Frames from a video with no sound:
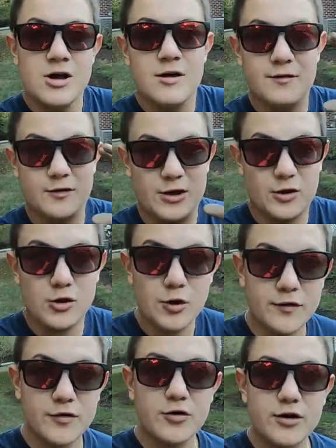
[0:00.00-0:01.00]
So the
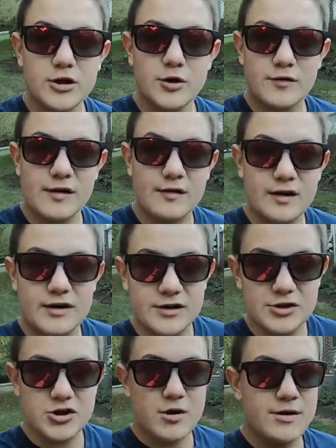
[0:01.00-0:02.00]
closer you can use the seed to
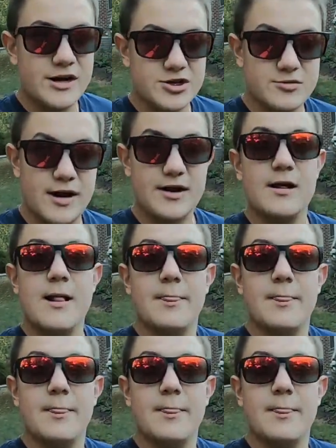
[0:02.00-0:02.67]
the germination rate,